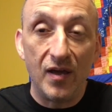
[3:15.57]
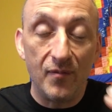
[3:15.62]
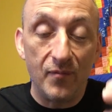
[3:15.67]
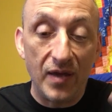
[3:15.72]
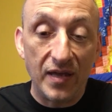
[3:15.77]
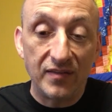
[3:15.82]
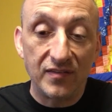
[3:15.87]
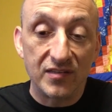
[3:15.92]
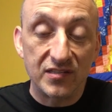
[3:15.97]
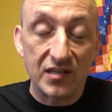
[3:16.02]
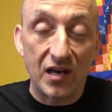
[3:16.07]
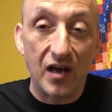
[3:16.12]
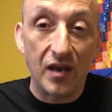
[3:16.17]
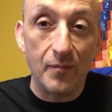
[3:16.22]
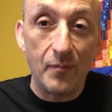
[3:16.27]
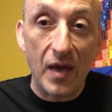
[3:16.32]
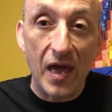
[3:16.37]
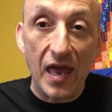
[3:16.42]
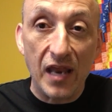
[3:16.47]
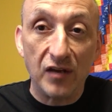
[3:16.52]
make this
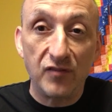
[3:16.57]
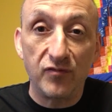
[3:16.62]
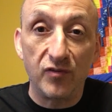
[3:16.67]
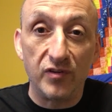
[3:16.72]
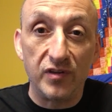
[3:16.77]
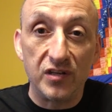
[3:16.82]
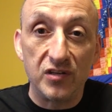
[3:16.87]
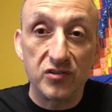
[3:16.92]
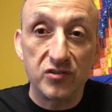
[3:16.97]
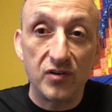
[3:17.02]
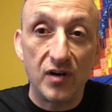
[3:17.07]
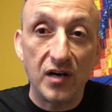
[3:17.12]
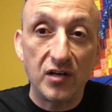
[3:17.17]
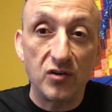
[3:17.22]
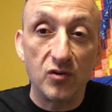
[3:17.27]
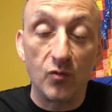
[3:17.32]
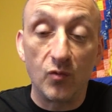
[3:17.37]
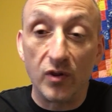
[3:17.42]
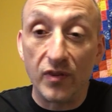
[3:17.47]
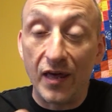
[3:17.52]
automatic for the
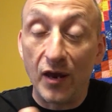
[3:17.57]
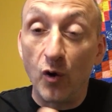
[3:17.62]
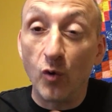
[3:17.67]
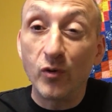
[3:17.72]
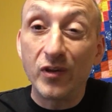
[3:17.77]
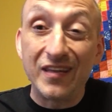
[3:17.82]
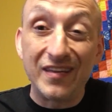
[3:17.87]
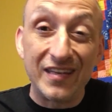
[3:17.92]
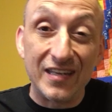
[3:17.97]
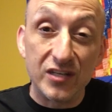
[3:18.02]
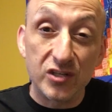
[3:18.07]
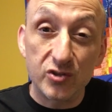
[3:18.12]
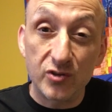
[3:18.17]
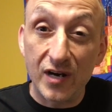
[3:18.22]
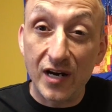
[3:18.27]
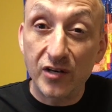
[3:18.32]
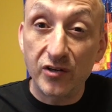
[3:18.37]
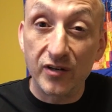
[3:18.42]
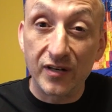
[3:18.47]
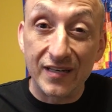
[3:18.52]
instructor, that only the
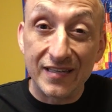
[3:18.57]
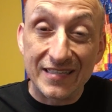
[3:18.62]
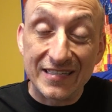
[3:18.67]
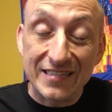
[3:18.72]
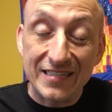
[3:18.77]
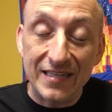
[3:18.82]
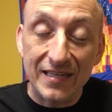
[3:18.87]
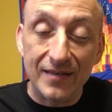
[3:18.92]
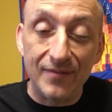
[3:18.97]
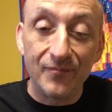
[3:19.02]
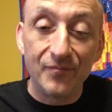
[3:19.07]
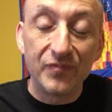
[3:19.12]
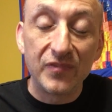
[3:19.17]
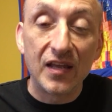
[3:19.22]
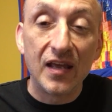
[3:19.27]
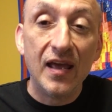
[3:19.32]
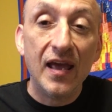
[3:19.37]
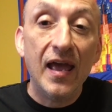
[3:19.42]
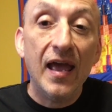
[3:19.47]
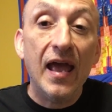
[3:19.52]
instructor can see.
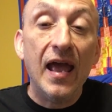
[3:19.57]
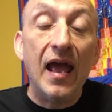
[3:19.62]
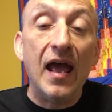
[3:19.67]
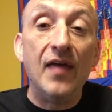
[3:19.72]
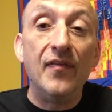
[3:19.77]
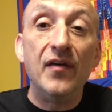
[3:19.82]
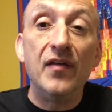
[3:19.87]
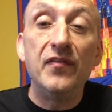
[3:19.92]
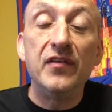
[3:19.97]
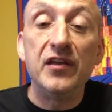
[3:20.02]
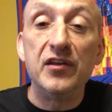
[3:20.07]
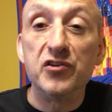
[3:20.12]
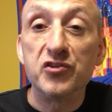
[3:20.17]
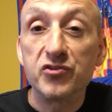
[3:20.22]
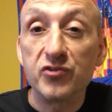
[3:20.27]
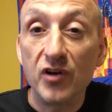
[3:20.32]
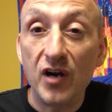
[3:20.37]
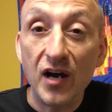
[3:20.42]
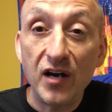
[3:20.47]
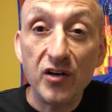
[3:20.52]
And then the
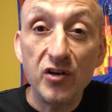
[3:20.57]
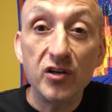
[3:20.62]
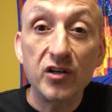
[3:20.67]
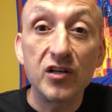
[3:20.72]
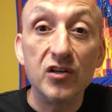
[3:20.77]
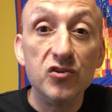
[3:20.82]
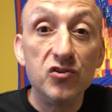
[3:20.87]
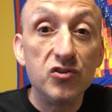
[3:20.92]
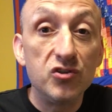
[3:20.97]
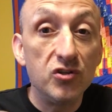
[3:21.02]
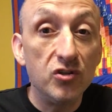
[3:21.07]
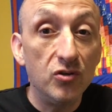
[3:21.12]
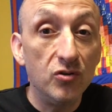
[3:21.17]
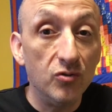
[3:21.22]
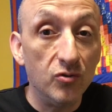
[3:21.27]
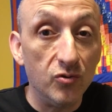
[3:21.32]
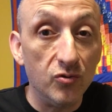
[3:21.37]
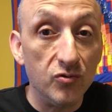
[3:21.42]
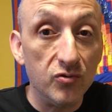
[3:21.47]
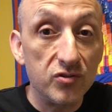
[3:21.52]
instructor can
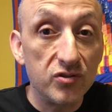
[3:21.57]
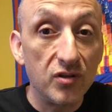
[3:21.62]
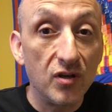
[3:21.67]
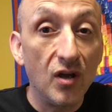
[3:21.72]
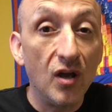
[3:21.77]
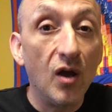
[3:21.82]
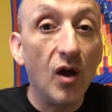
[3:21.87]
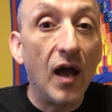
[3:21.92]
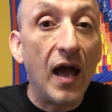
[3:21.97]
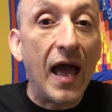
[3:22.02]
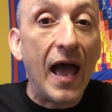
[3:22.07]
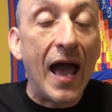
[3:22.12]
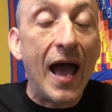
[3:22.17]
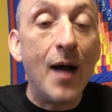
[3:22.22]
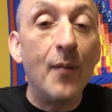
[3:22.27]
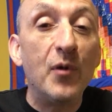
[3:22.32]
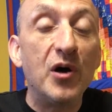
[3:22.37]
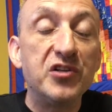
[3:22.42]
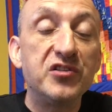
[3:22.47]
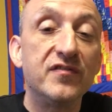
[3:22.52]
choose
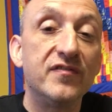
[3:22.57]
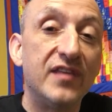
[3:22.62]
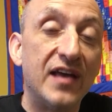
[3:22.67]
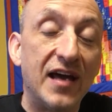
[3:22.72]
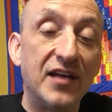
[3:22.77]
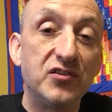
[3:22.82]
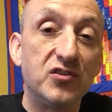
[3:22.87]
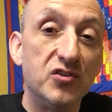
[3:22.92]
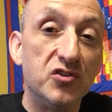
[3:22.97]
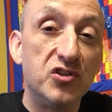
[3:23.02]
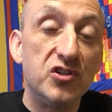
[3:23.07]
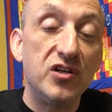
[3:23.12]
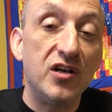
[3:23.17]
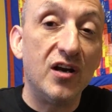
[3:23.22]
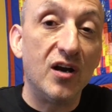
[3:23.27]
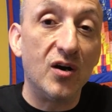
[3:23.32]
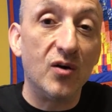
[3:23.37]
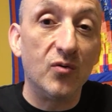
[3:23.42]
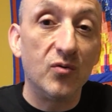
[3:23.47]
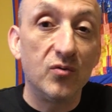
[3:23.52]
how much of that to
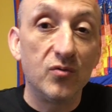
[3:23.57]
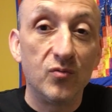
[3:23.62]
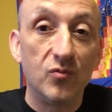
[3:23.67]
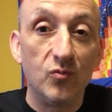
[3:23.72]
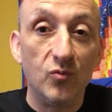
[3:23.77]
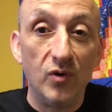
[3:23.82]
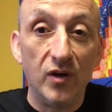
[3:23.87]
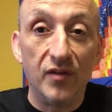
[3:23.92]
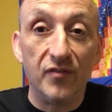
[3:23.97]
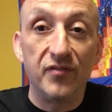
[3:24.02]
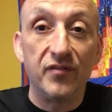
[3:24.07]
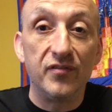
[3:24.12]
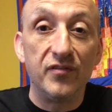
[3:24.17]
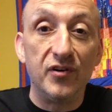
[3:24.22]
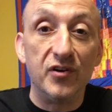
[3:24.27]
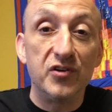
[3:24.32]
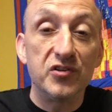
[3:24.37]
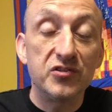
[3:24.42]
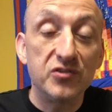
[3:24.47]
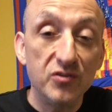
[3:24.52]
share with
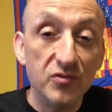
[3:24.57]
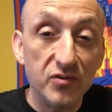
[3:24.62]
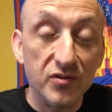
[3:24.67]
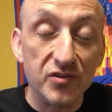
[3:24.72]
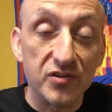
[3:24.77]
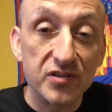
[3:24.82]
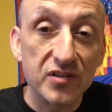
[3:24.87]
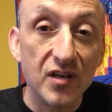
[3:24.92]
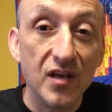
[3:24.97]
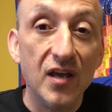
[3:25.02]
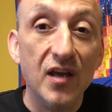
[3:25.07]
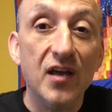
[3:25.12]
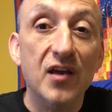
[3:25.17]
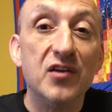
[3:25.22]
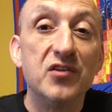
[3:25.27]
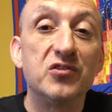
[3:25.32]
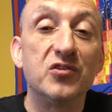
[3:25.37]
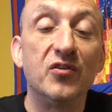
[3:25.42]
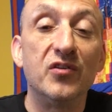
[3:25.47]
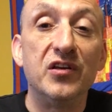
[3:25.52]
their students.
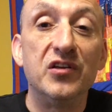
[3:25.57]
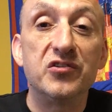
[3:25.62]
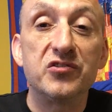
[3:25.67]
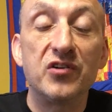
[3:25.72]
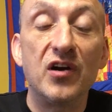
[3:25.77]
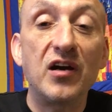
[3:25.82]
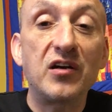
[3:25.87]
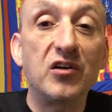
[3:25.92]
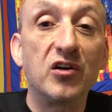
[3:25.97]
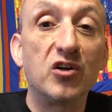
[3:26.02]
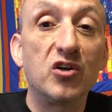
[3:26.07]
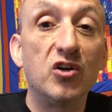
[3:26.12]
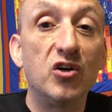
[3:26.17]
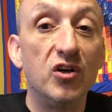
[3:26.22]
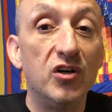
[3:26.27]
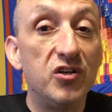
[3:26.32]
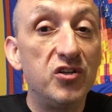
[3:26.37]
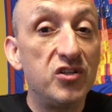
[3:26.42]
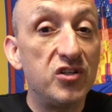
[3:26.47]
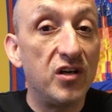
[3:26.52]
So the instructor
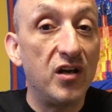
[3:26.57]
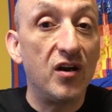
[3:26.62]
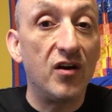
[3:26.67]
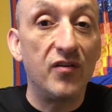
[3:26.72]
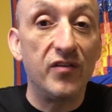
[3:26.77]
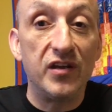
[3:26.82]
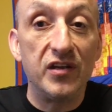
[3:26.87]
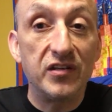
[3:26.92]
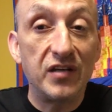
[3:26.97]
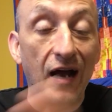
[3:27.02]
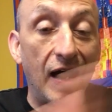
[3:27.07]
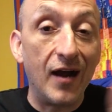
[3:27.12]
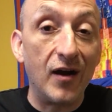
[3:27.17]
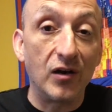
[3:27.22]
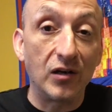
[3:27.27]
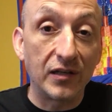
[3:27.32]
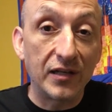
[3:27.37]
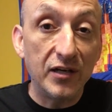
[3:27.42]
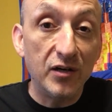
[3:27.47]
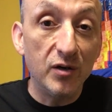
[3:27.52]
could share the
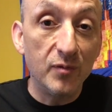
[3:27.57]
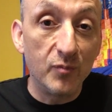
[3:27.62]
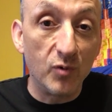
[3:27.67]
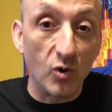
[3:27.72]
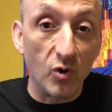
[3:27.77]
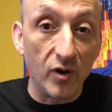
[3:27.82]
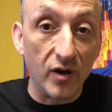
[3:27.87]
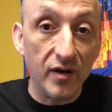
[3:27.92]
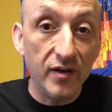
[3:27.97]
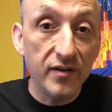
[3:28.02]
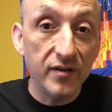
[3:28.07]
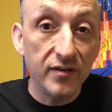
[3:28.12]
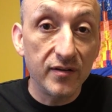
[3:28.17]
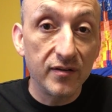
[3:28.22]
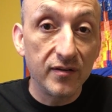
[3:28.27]
entire leaderboard